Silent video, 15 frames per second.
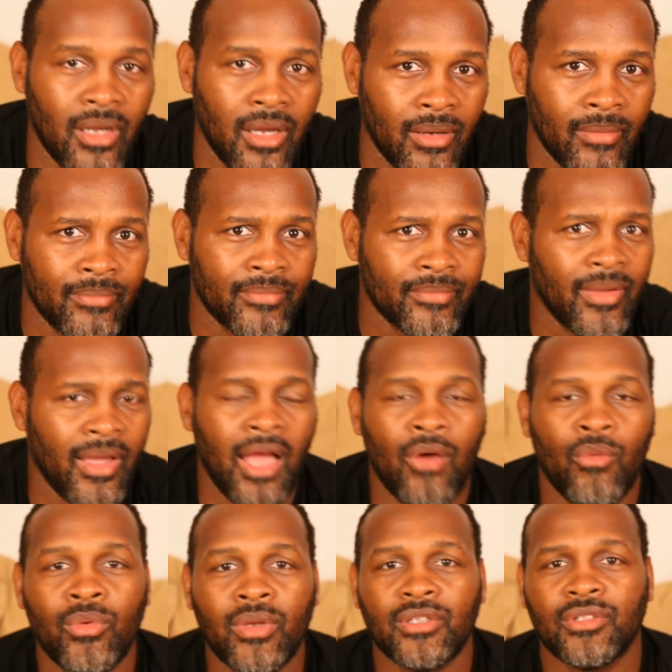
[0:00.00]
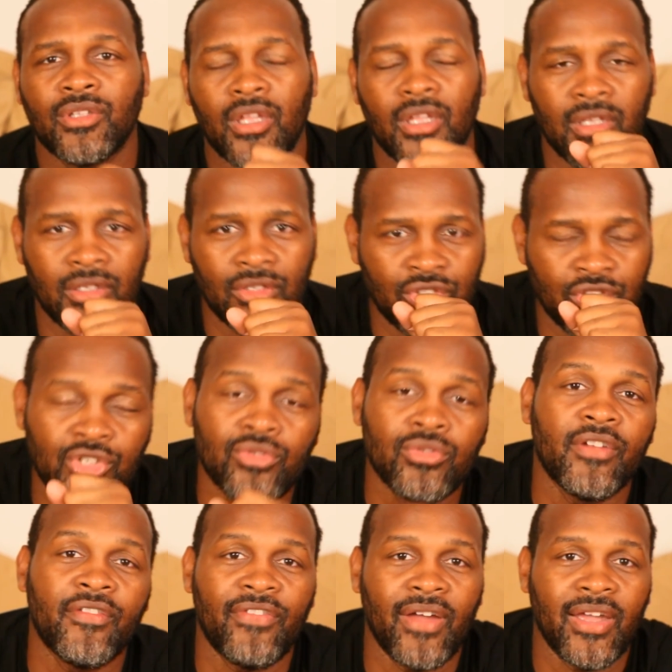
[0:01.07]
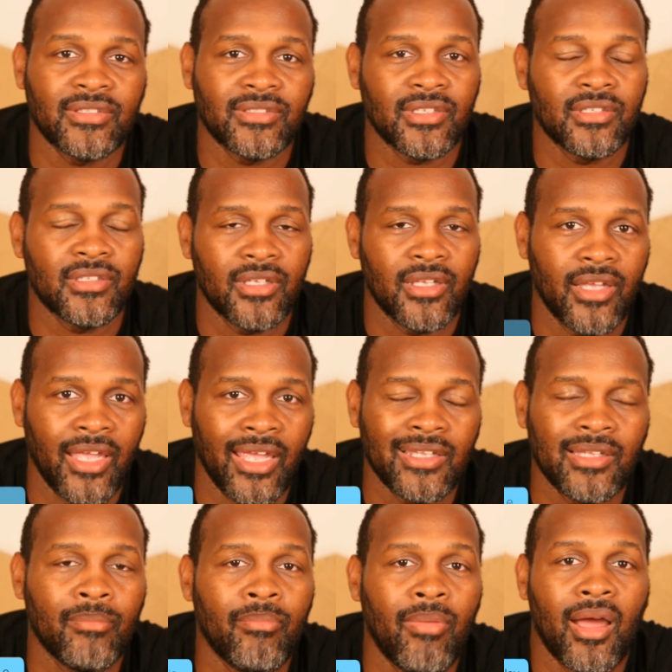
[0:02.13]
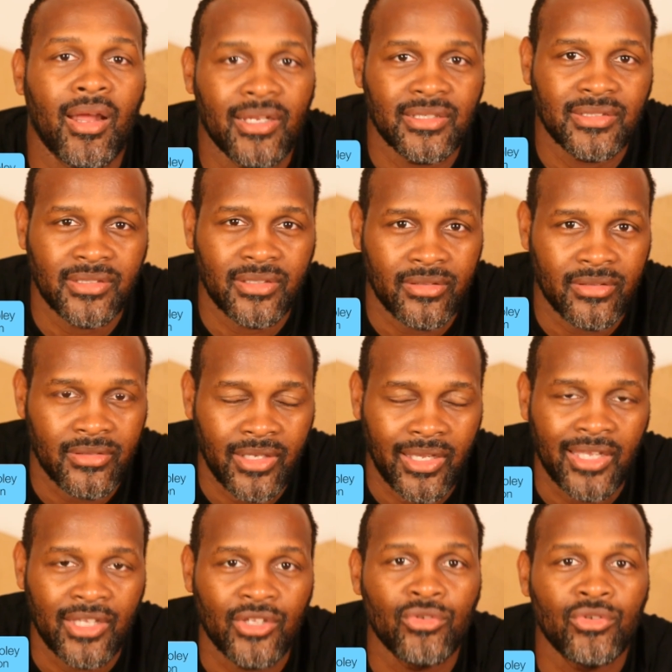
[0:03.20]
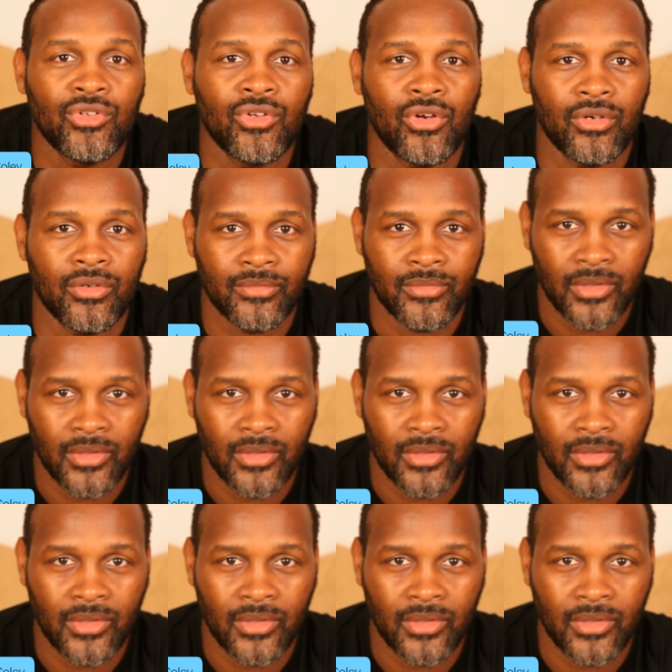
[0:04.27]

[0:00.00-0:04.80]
I went to the fights at the Barclays Center in New York.